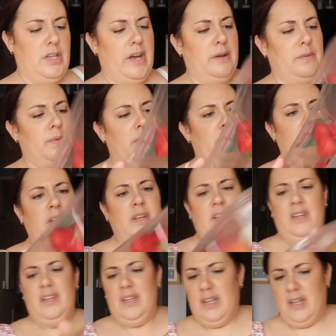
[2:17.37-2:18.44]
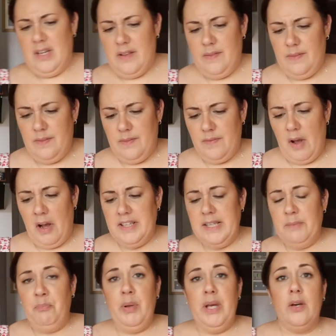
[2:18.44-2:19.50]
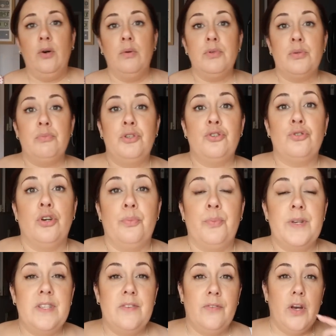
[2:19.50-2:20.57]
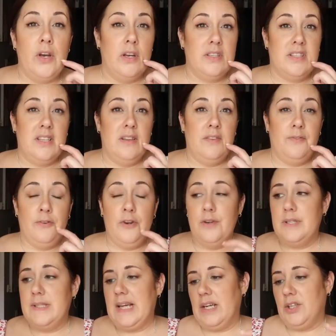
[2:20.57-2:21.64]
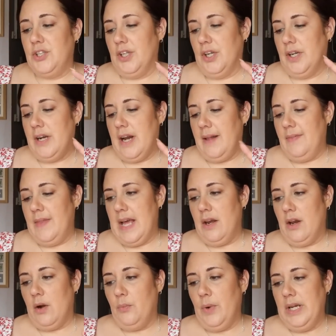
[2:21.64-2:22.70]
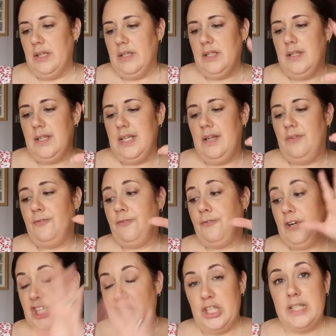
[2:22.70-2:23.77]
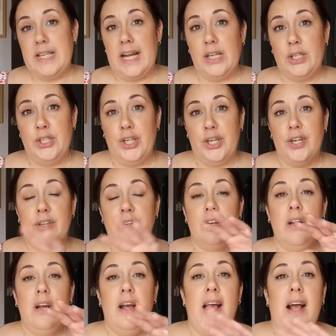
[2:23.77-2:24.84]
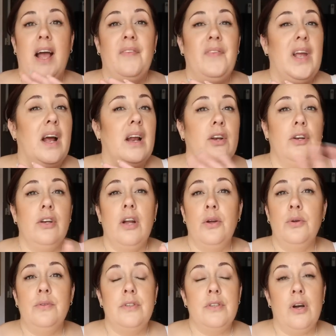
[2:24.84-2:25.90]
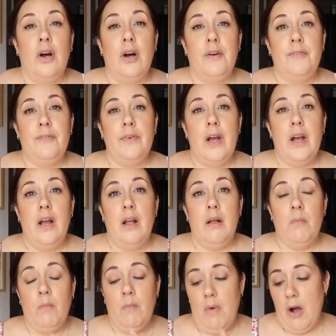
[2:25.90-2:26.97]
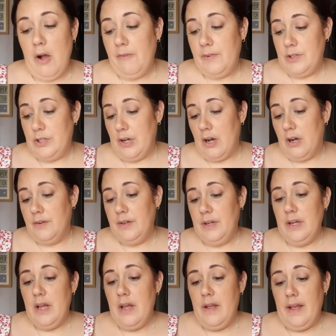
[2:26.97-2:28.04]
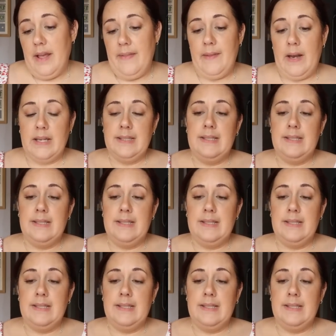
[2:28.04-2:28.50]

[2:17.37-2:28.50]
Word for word: So I did pick up some strawberries first in the fruit section and then I went to the fridge section and they had loads of um, offers on and then I